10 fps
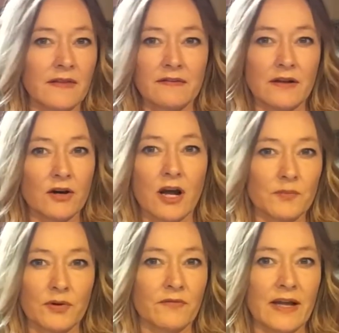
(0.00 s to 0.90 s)
that they're not
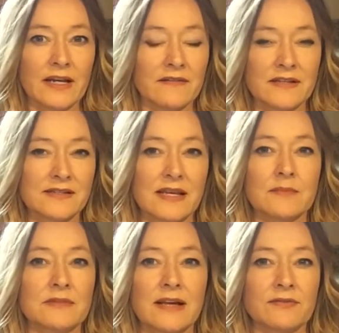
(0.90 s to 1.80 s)
providing the
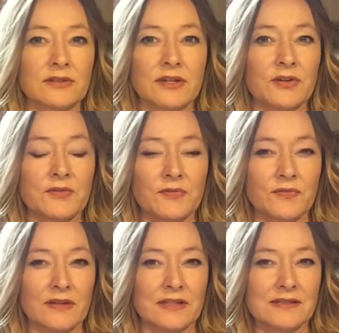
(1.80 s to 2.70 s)
same level of
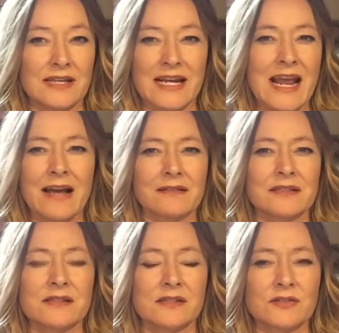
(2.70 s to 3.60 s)

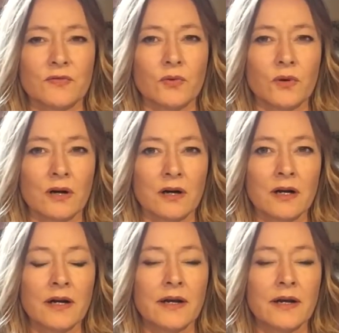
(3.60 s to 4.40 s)
analysis for,